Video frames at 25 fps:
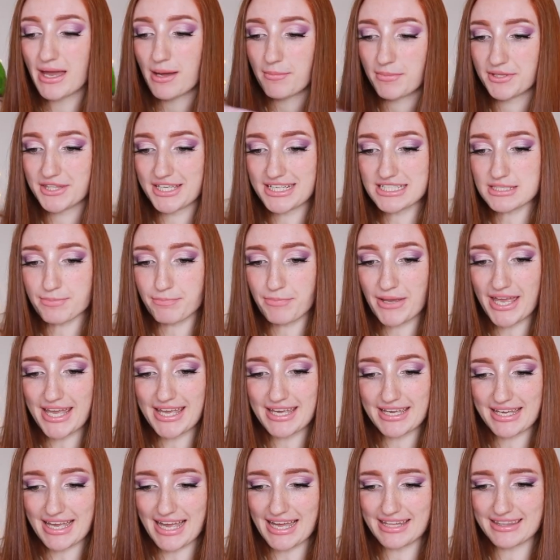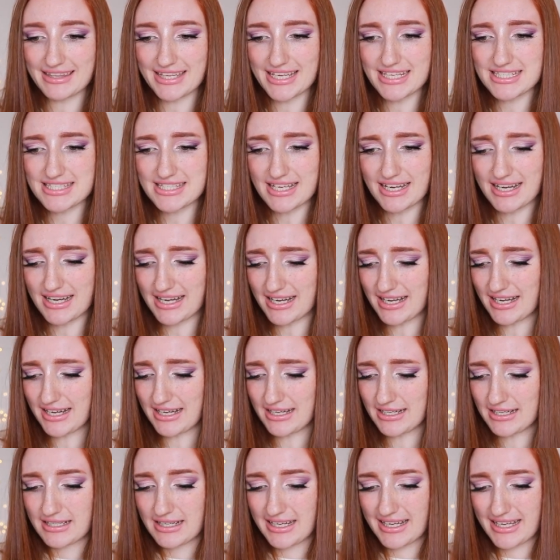but these are pink and these are Uh,
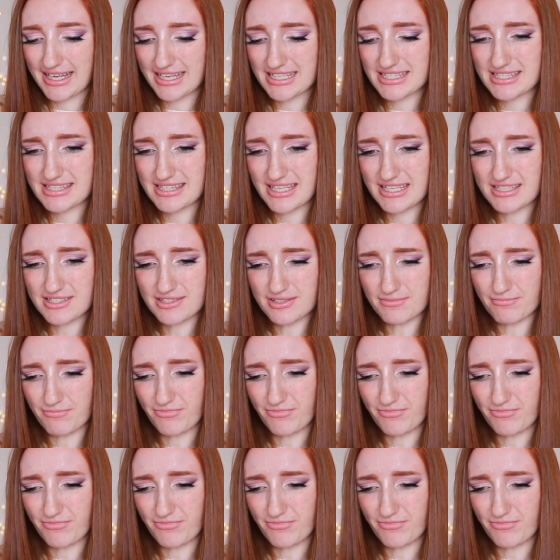I guess these are